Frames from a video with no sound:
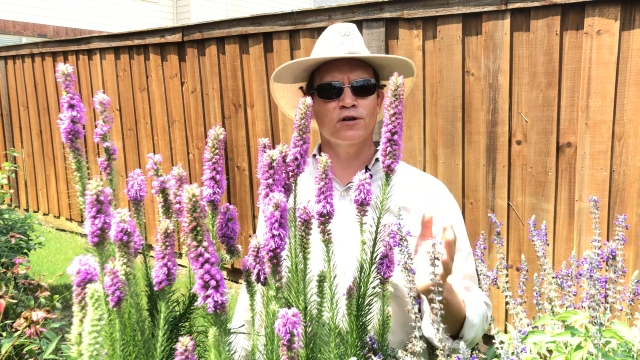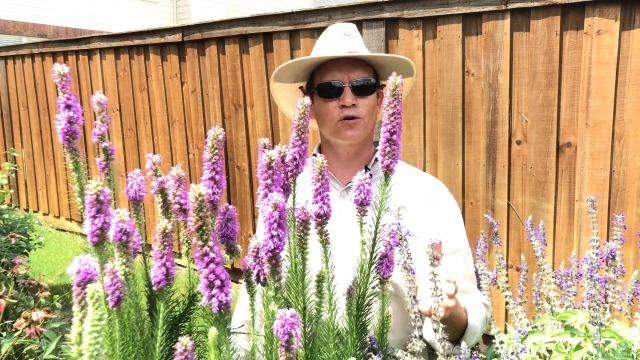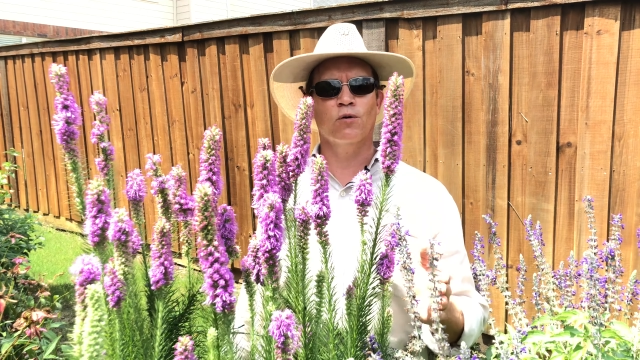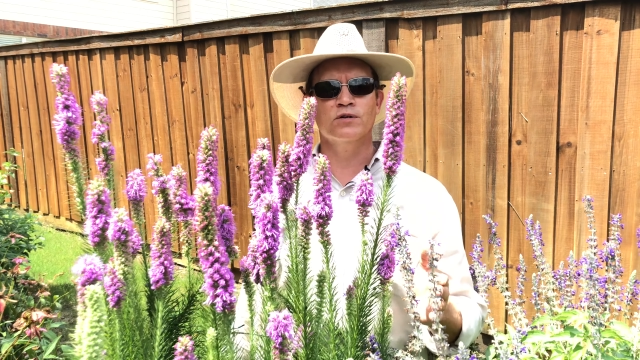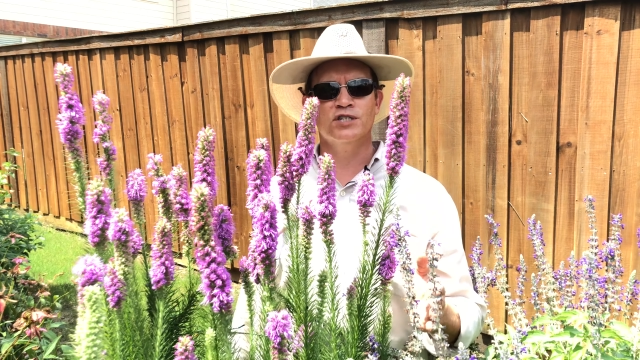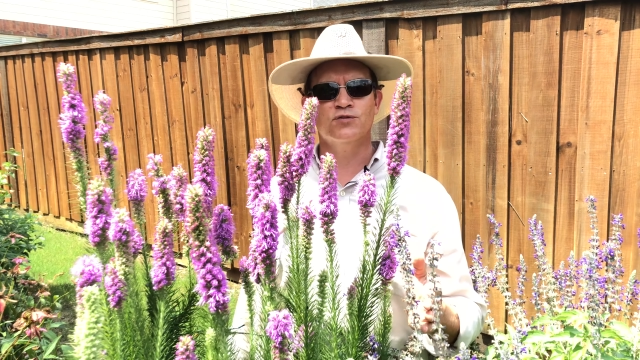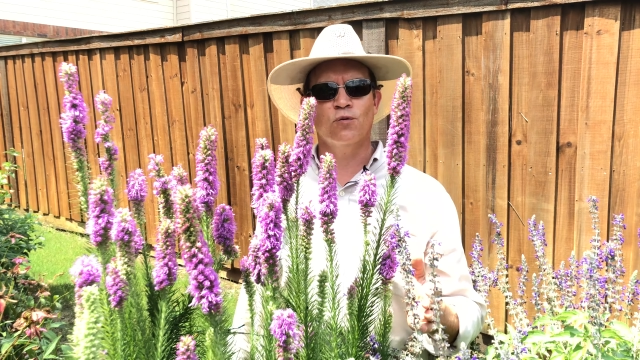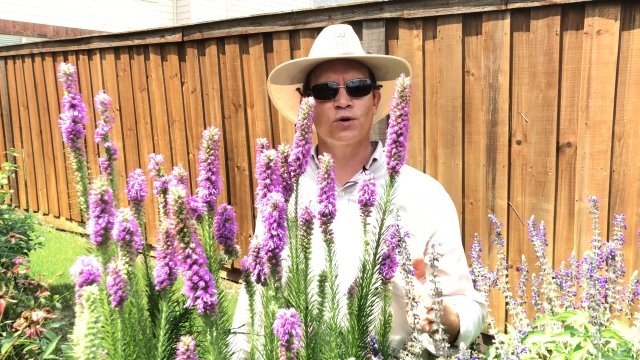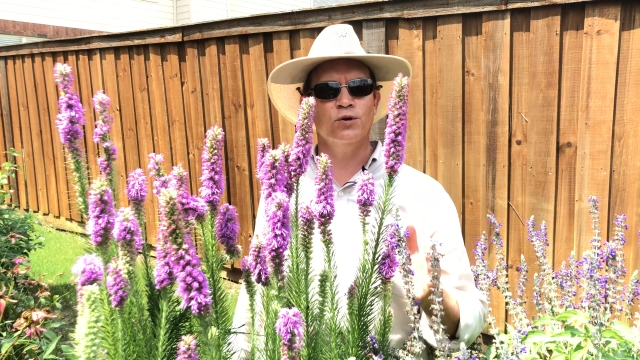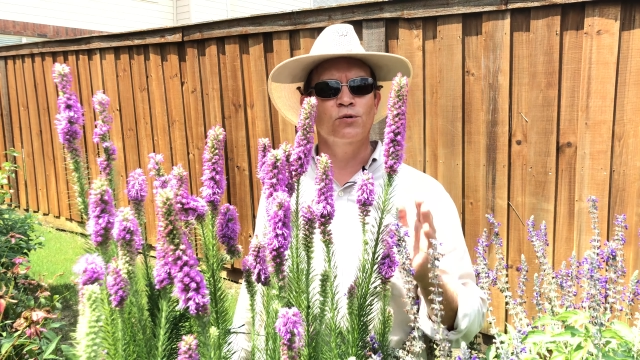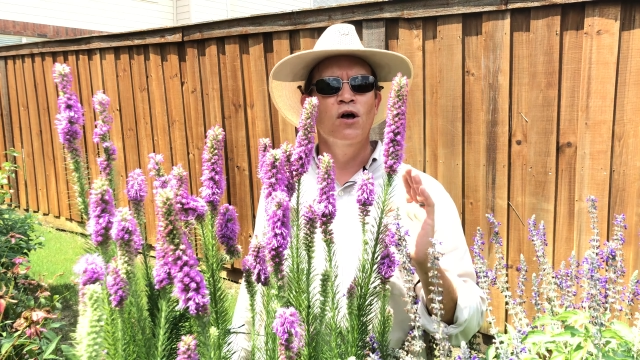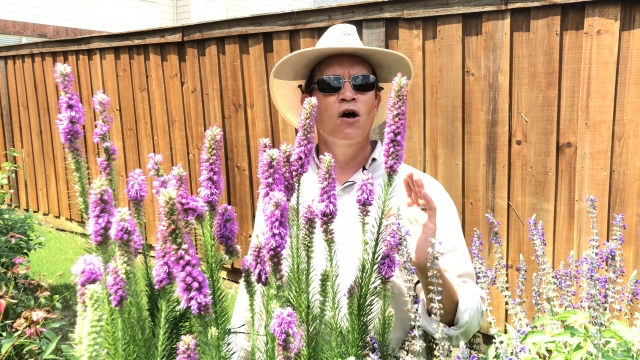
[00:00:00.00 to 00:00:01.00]
and gorgeous for
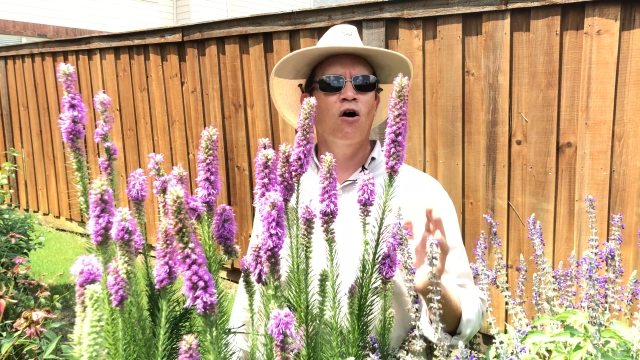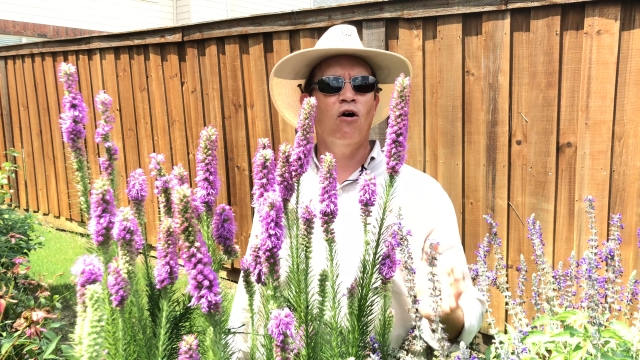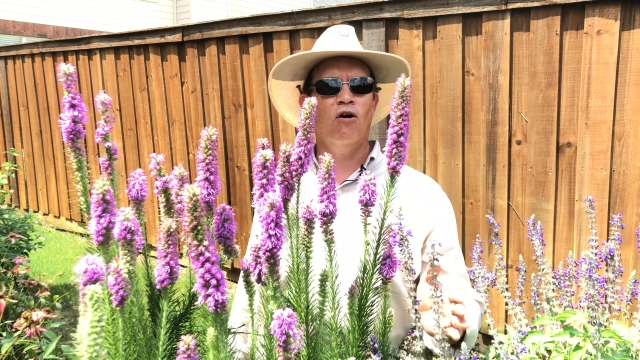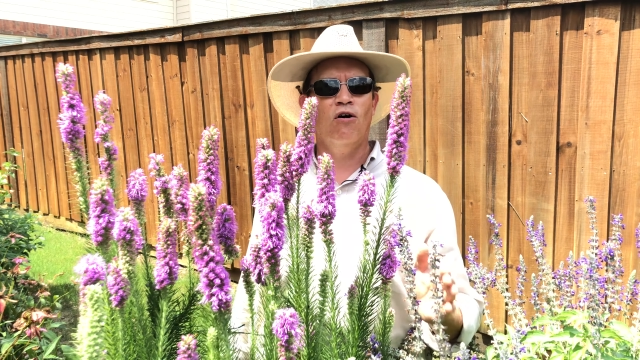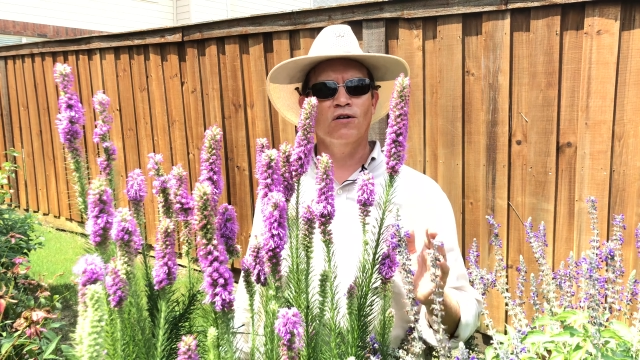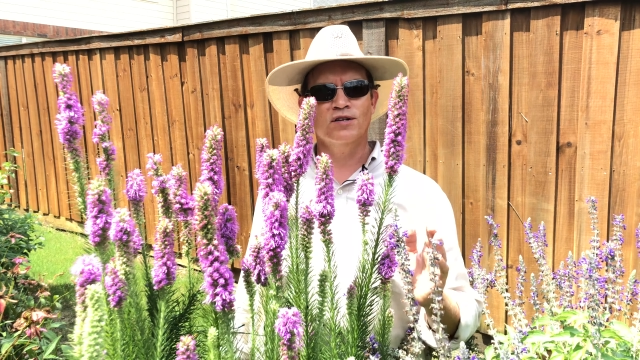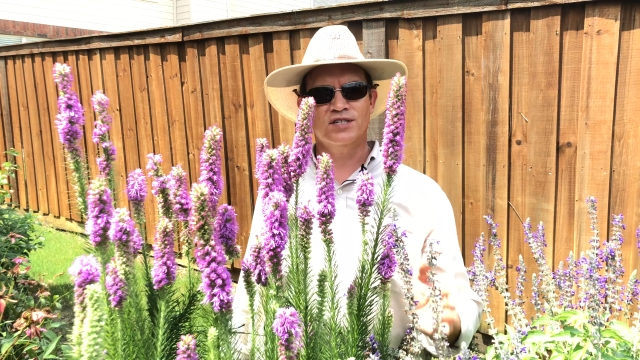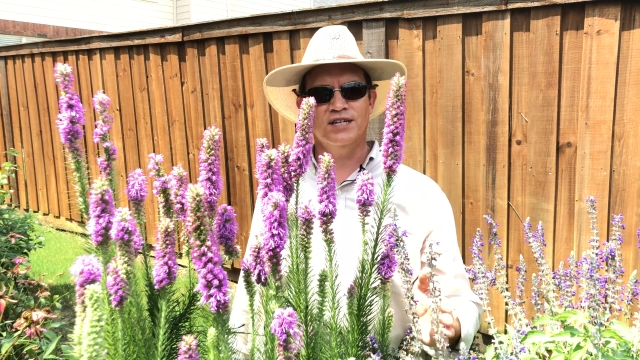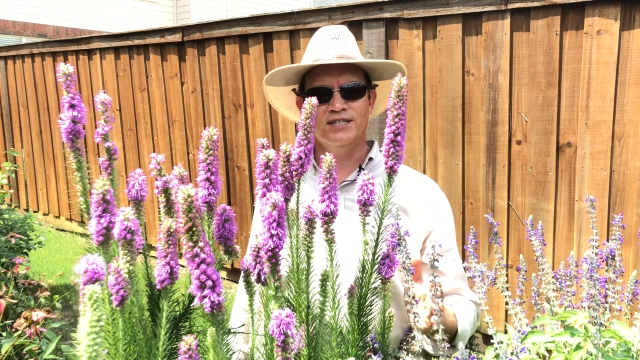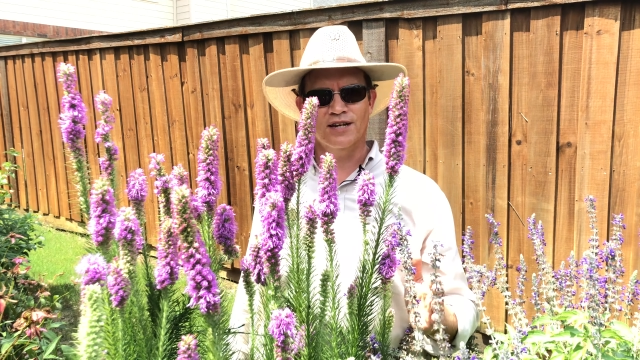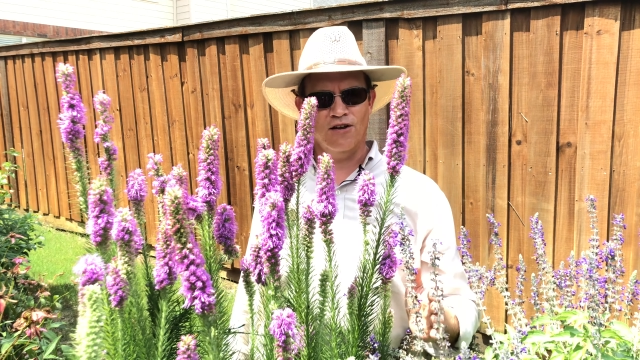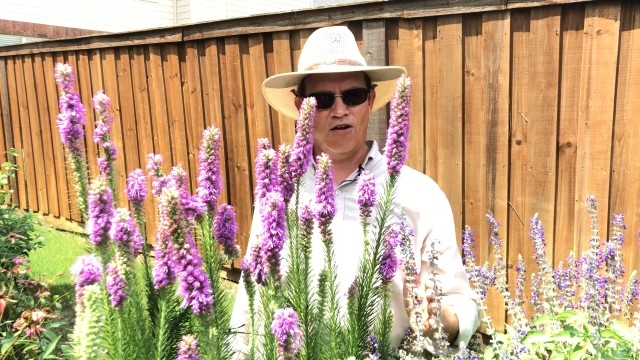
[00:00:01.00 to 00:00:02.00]
you all
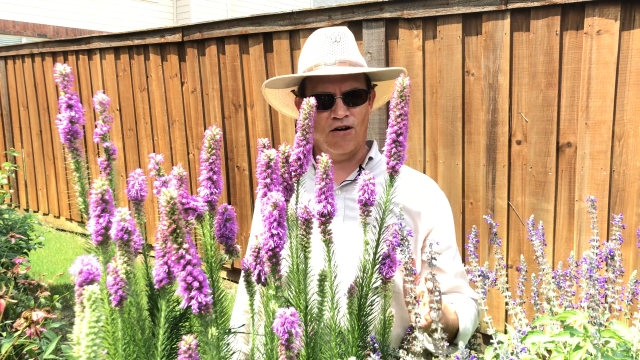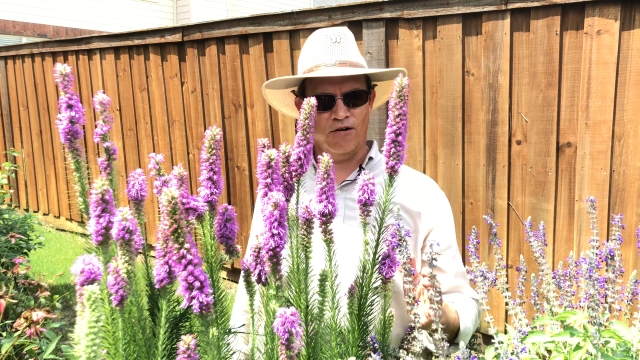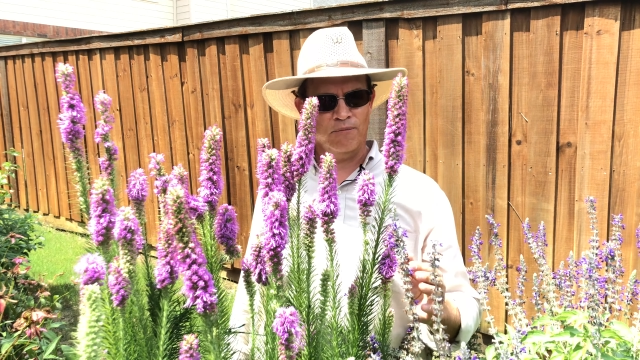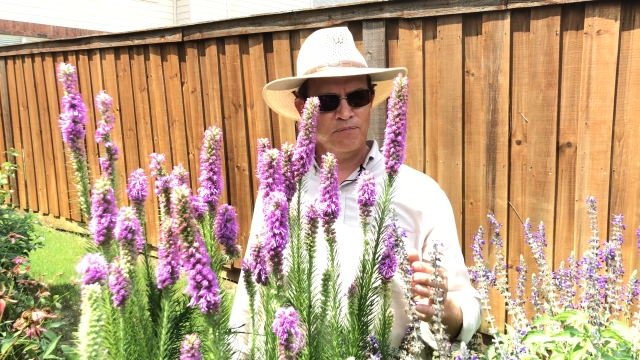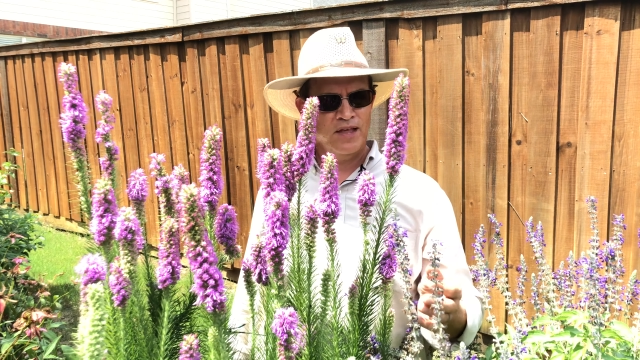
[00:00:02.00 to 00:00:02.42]
season long.